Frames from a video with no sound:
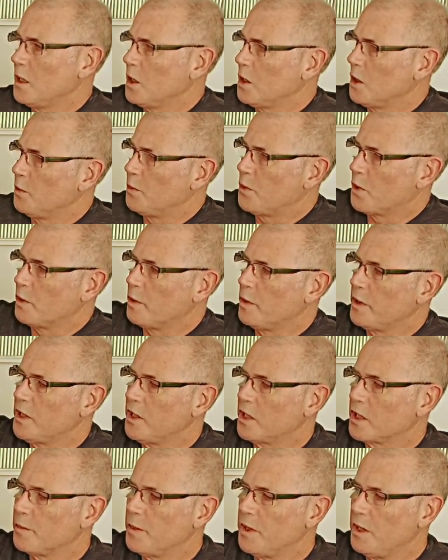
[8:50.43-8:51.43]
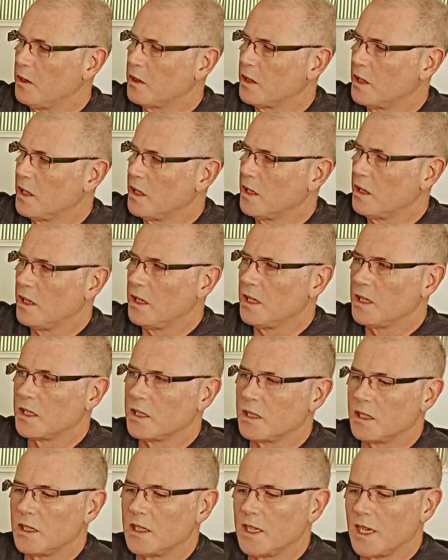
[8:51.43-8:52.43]
You'd probably just be looking at this
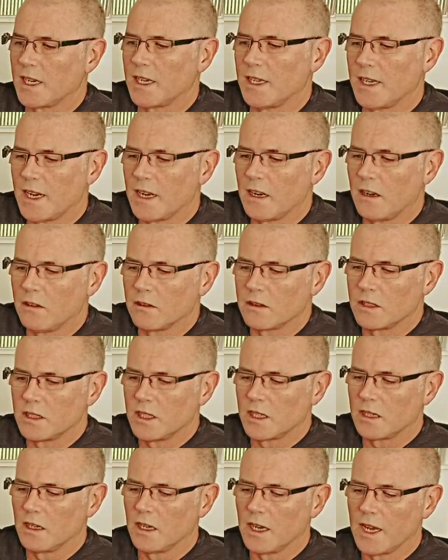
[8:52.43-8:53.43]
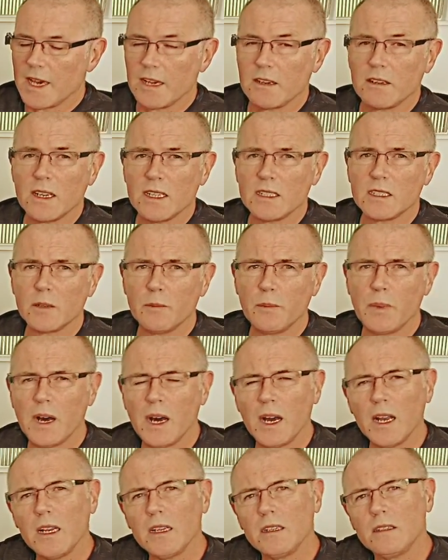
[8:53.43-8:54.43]
to take an analog signal out as the
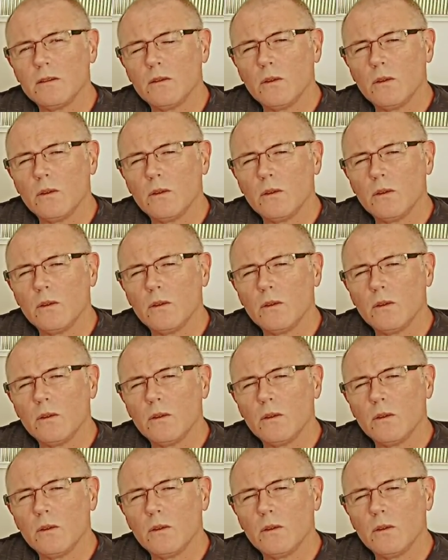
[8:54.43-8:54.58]
pilot